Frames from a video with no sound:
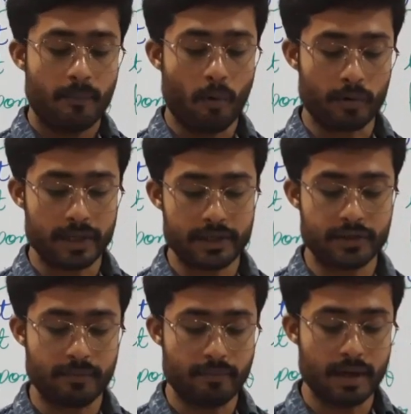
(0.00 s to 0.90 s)

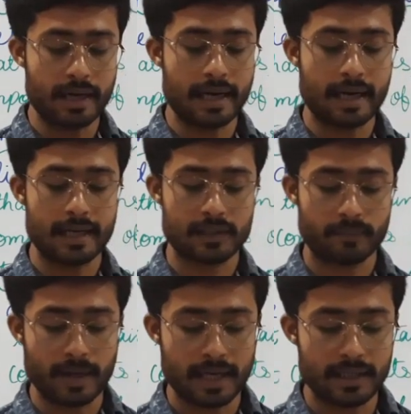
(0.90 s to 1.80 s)
Potassium, banana,
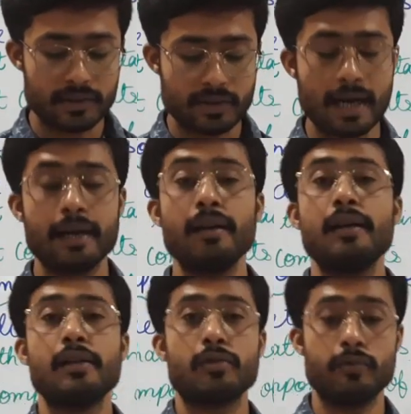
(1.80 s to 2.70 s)
spinach and
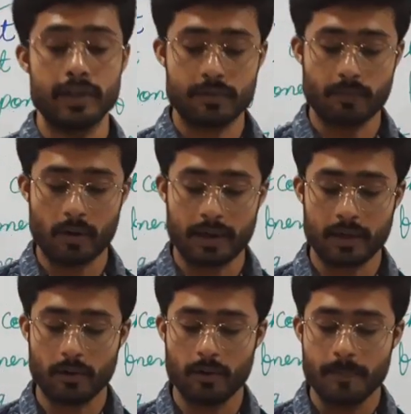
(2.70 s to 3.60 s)
sweet
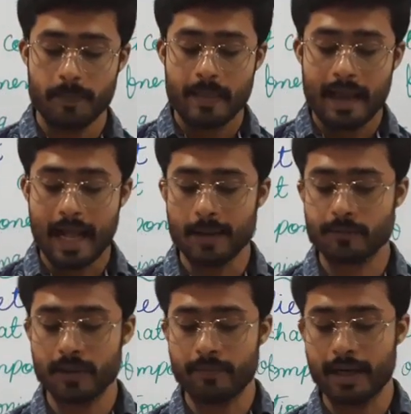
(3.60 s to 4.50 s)
potato,
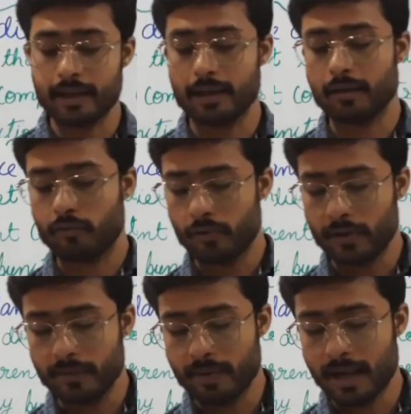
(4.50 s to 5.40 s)
helps in maintaining
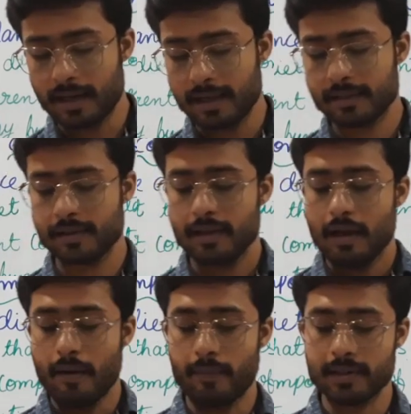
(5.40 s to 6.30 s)
fluid balance,
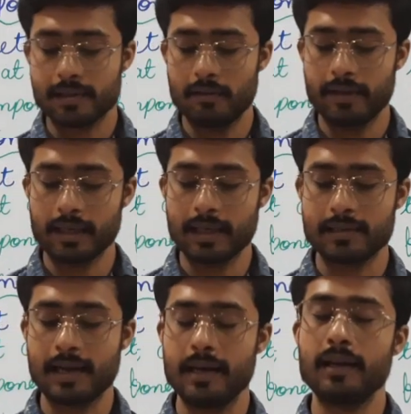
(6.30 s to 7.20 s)
muscle
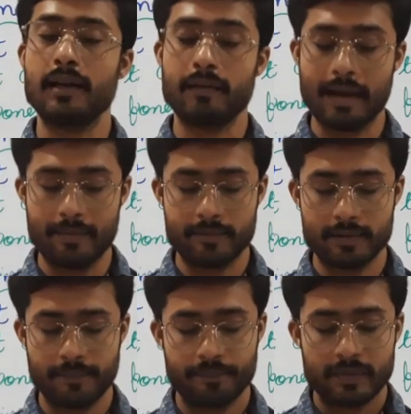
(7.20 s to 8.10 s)
weakness and cramps.
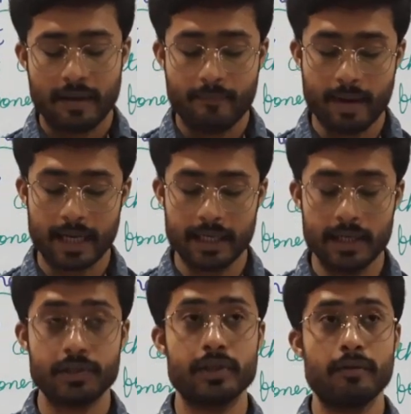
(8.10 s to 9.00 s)

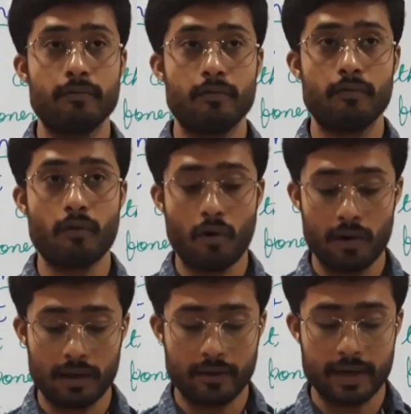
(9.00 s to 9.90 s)
Magnesium,
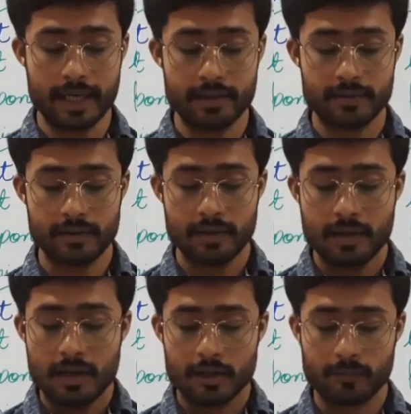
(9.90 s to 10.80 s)
whole grains,
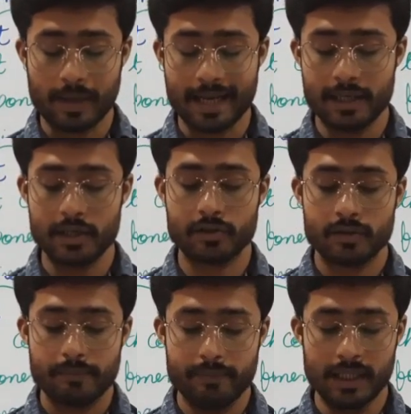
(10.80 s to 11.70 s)
spinach,
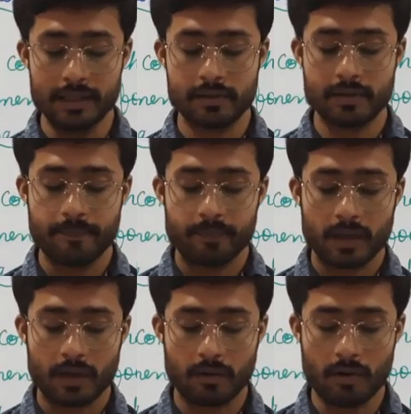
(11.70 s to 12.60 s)
beans,
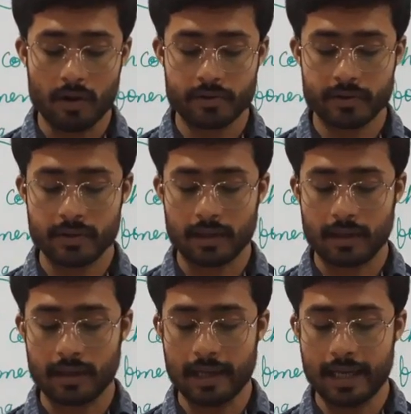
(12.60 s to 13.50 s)
crush,
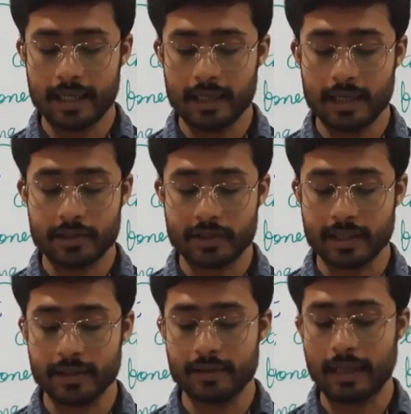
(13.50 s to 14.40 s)

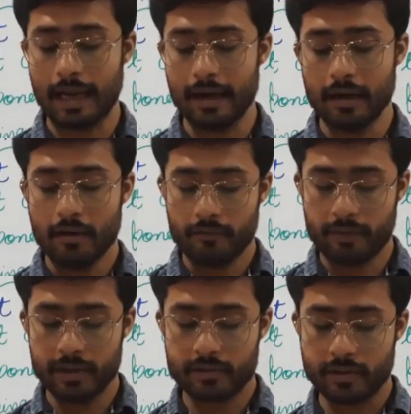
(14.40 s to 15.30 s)
chicken and
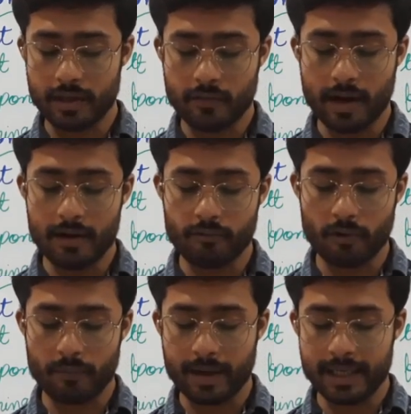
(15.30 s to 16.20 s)
fish, required
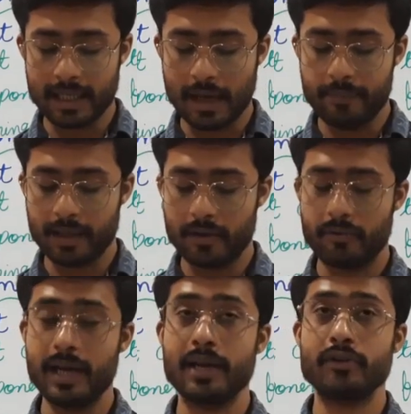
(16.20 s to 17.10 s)
for many chemical
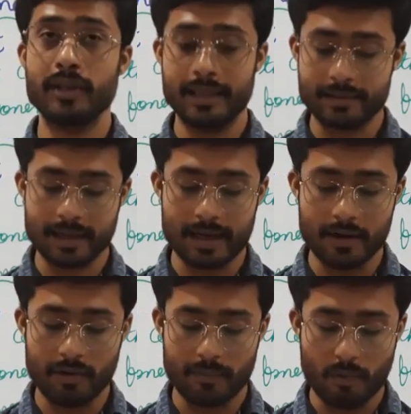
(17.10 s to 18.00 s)
reaction inside
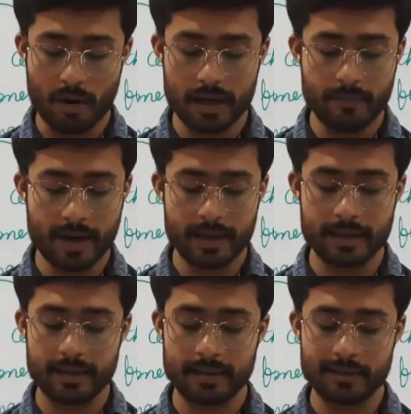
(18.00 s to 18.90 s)
our body,
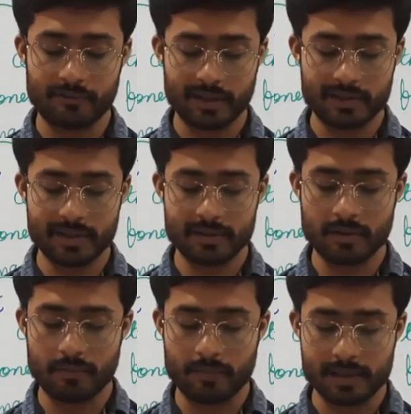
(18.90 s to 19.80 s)
maintaining the functions
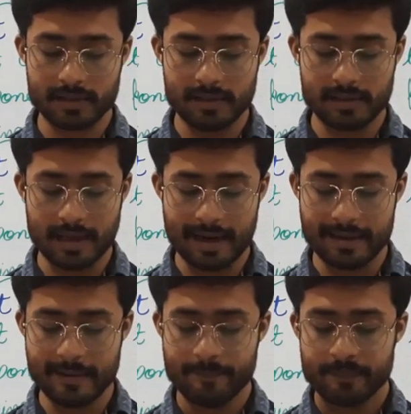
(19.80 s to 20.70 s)
of muscles and
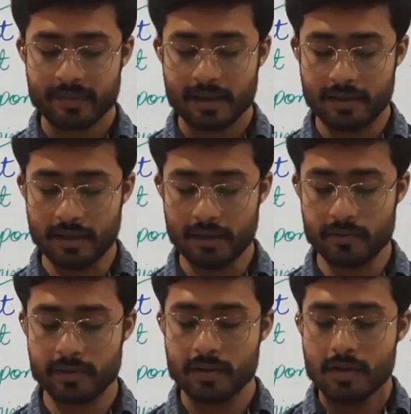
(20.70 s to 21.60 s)

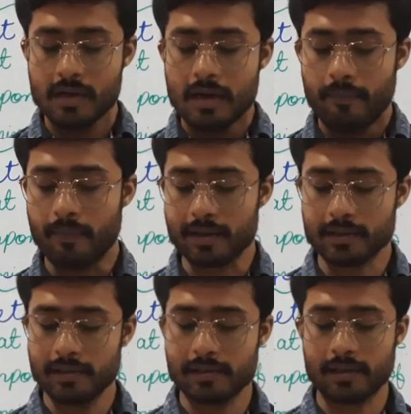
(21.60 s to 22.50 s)
nerves.
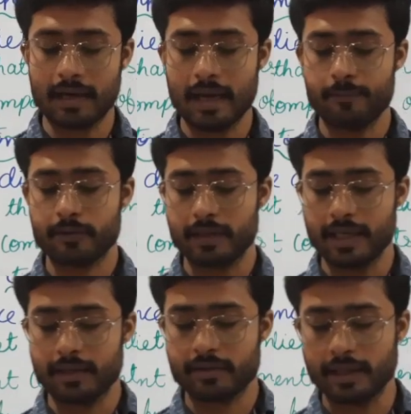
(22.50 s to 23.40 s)
Muscles, crabs,
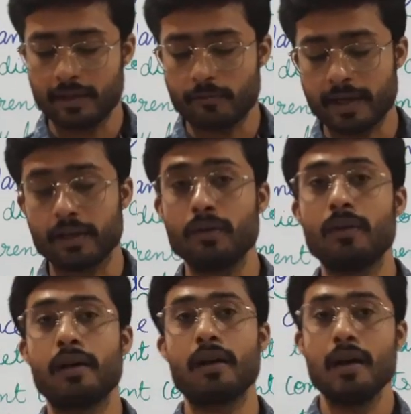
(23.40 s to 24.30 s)
sticks,
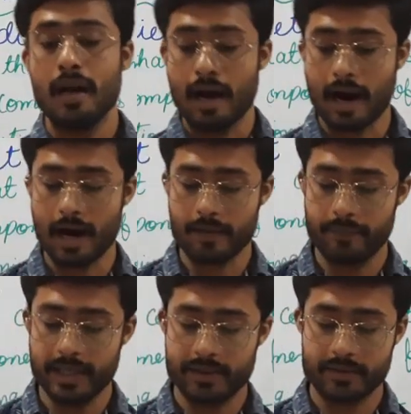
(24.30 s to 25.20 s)
irregular
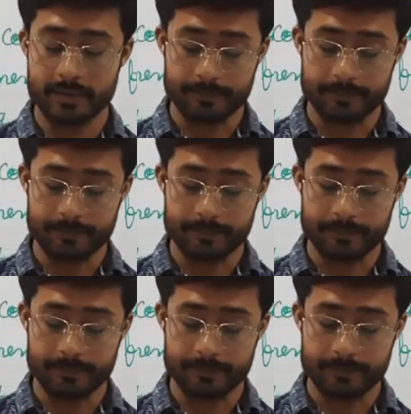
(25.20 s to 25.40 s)
heartbeats.